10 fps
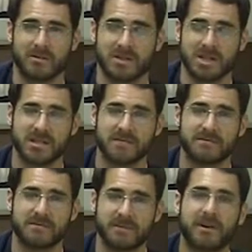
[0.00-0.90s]
G is a
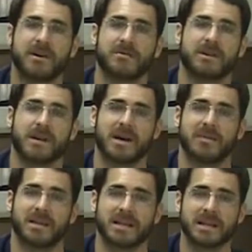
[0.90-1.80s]
very, very
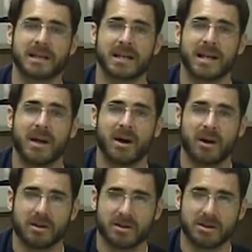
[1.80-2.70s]
common key
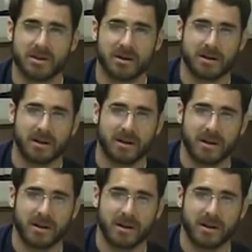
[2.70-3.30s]
on the guitar